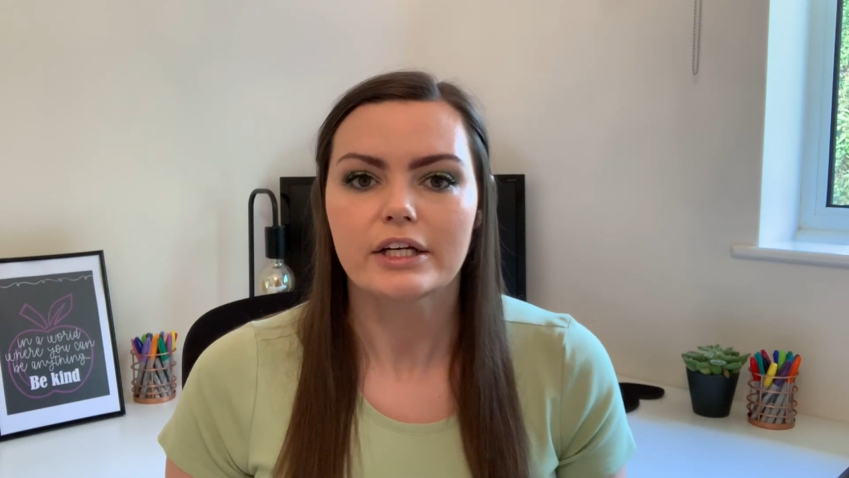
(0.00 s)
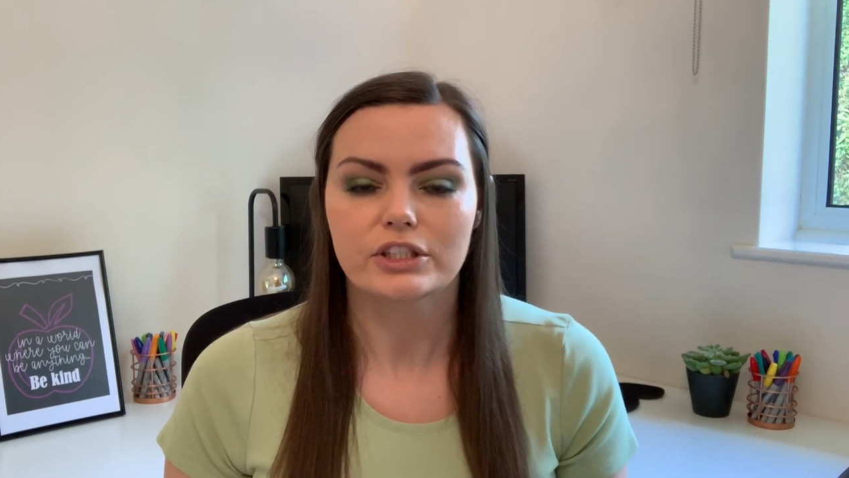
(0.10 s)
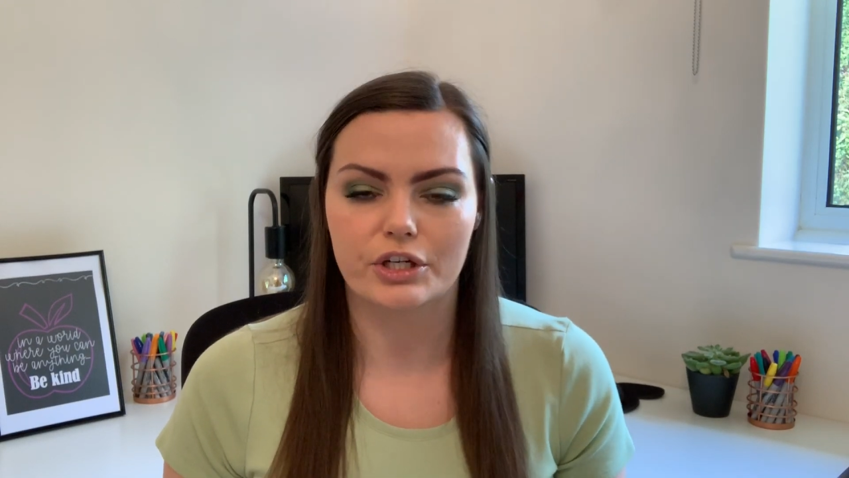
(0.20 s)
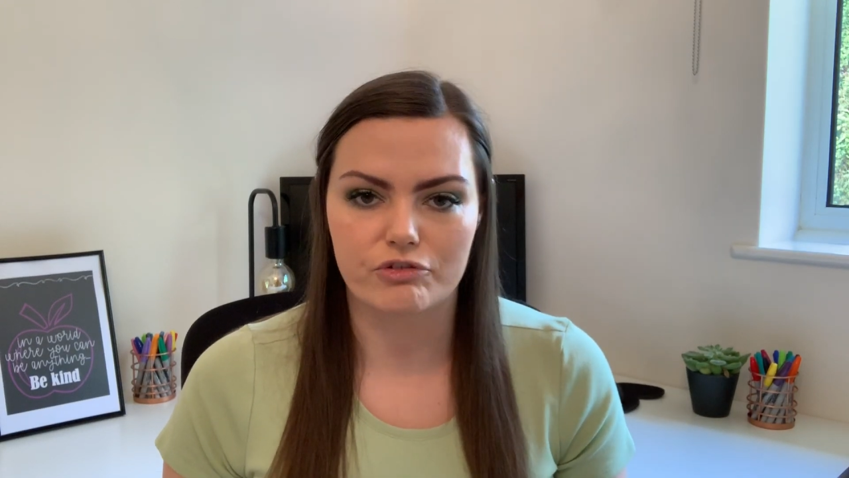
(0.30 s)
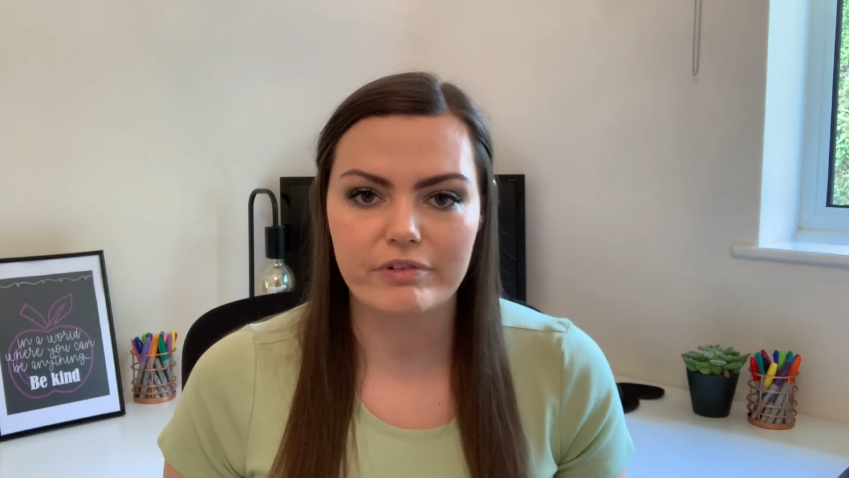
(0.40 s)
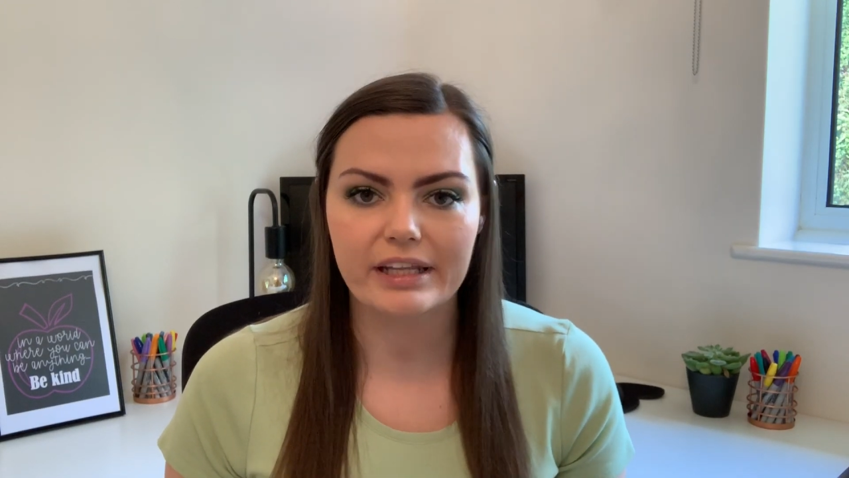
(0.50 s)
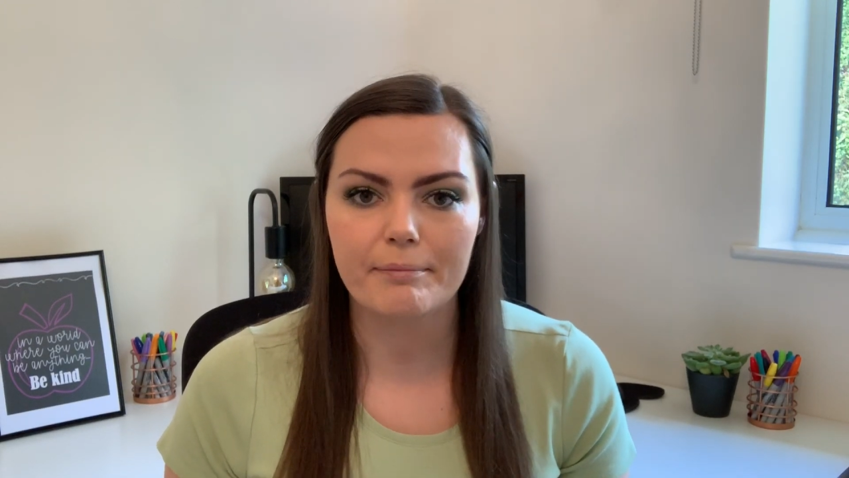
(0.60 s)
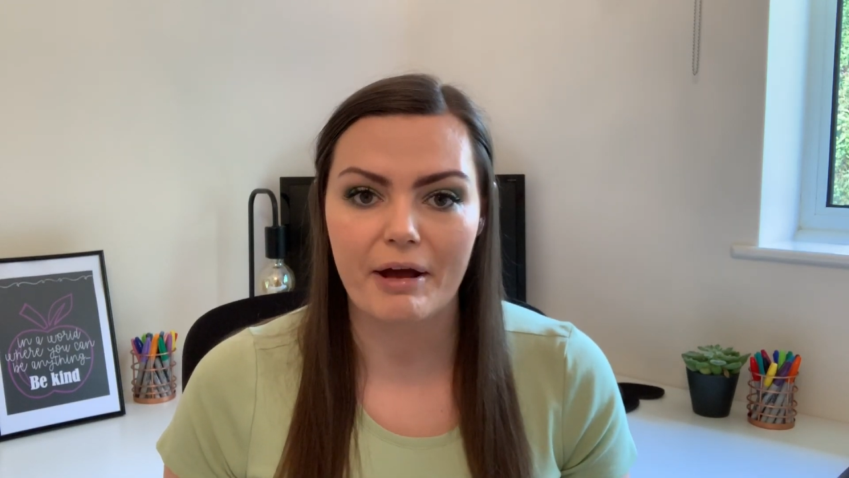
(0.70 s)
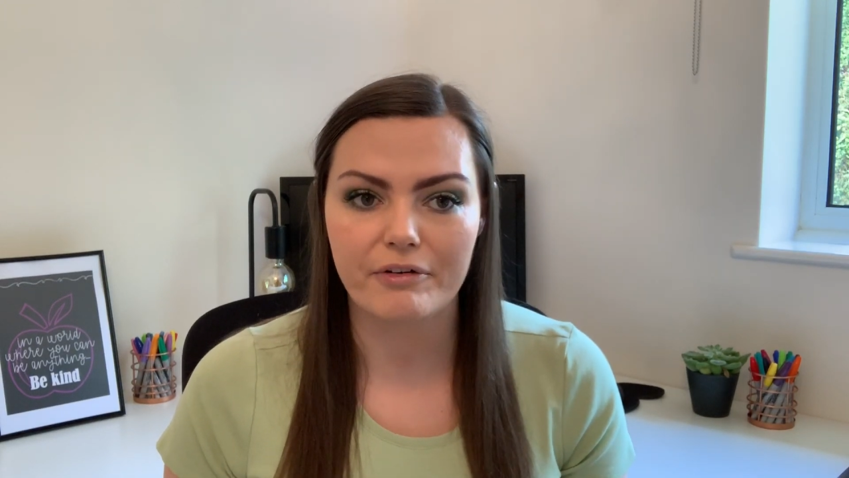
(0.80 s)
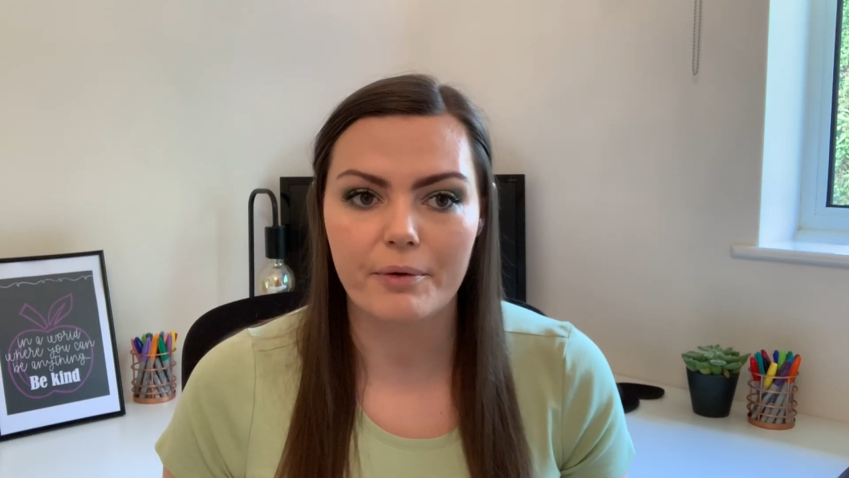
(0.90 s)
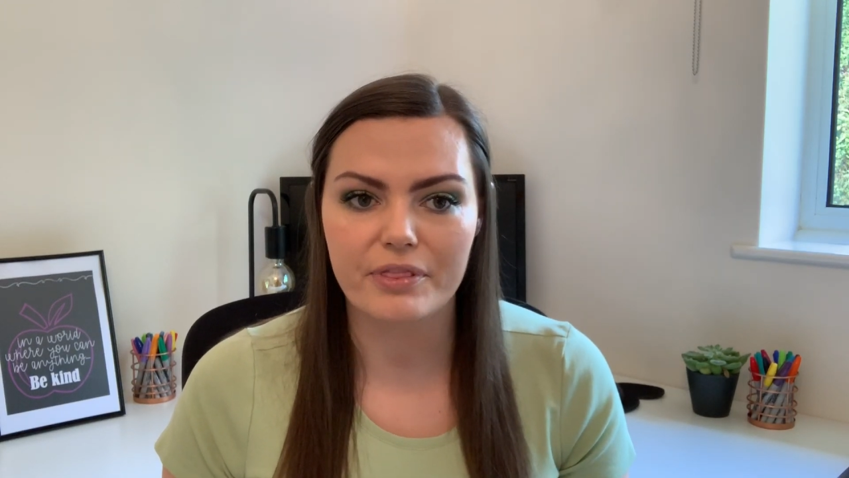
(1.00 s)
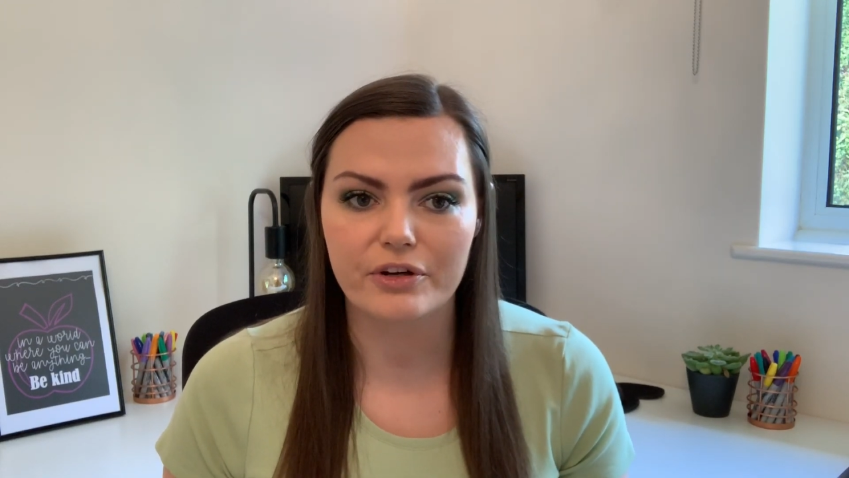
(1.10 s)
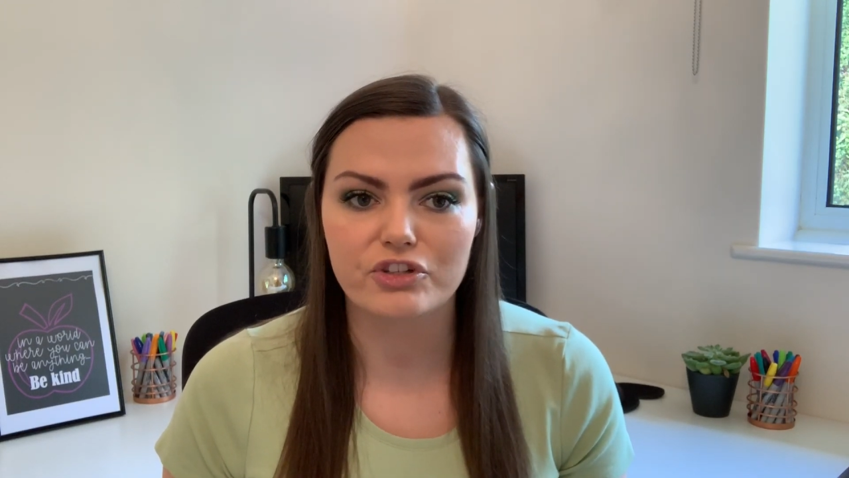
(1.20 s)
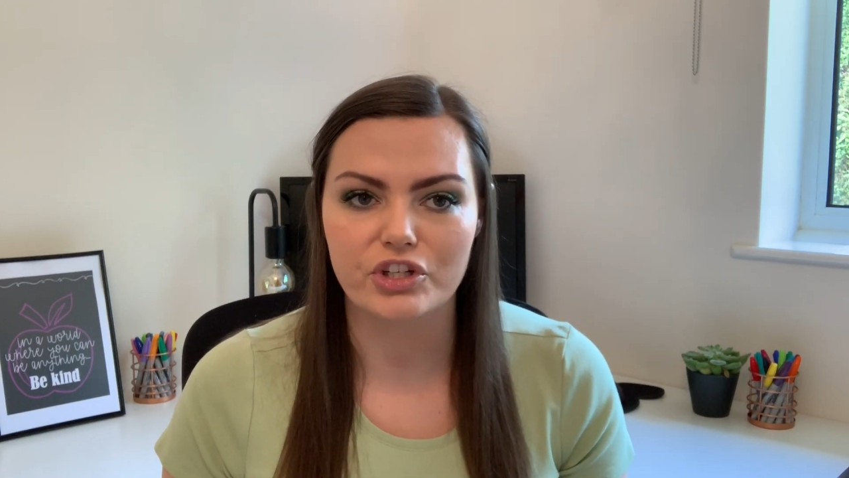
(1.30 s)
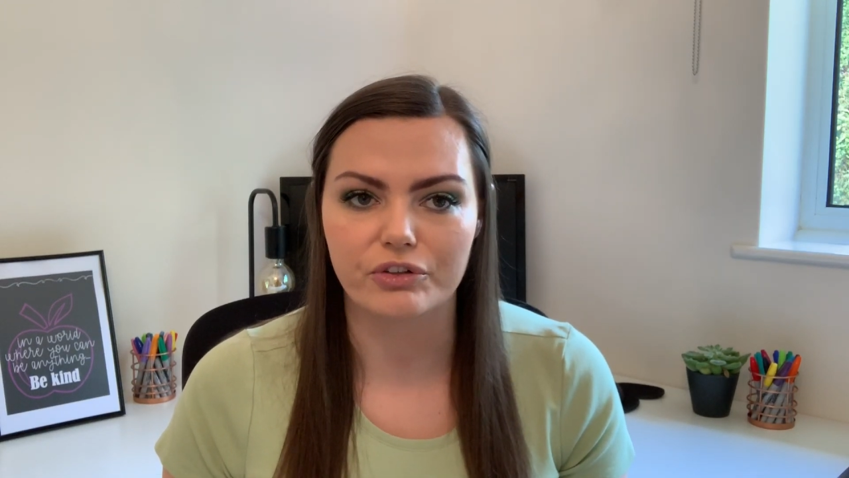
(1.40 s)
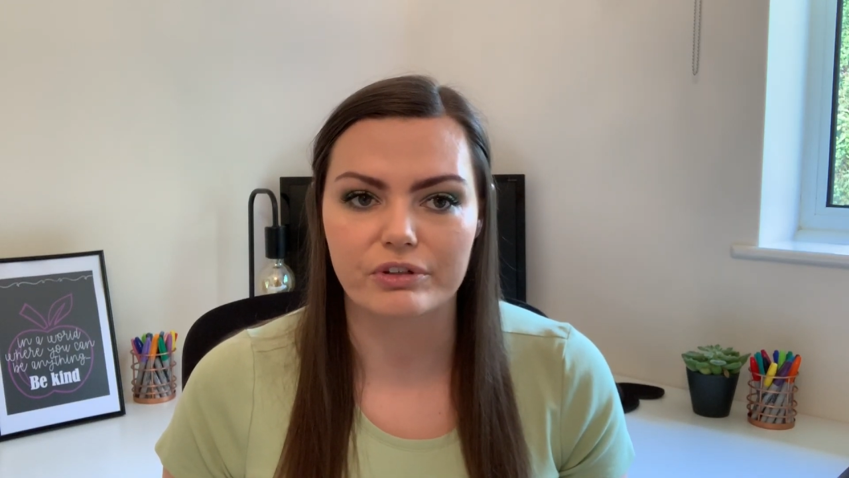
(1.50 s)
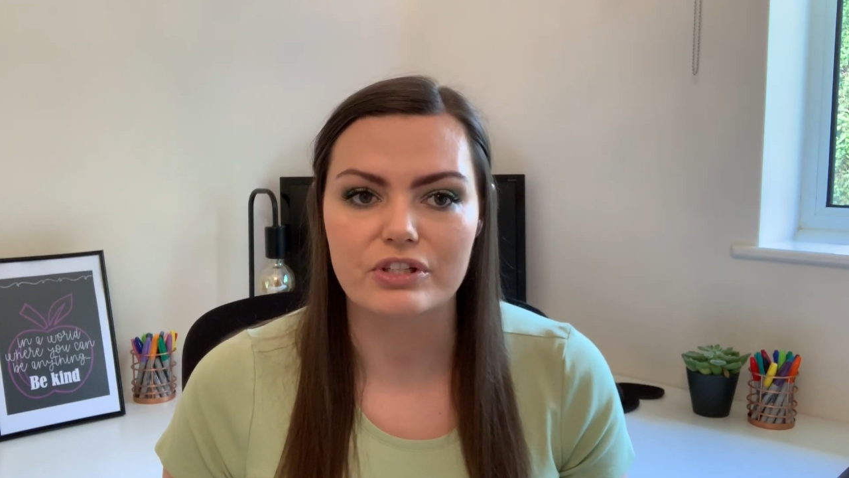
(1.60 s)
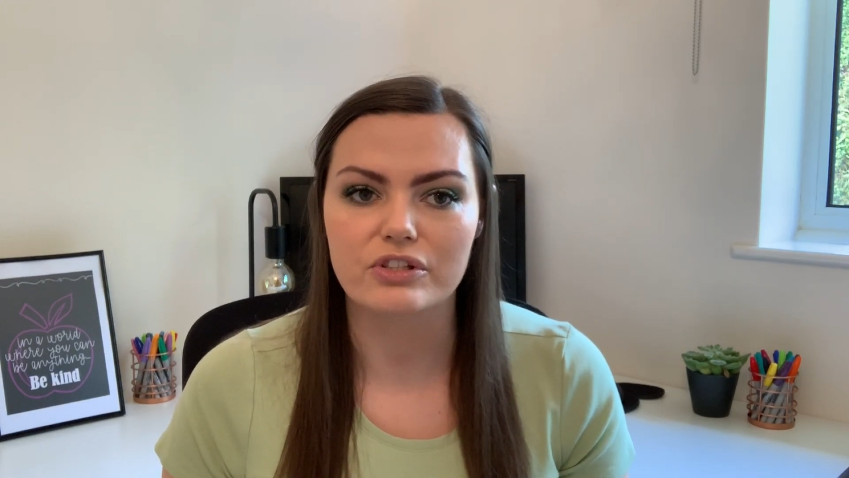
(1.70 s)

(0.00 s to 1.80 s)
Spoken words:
So it's really about knowing those children,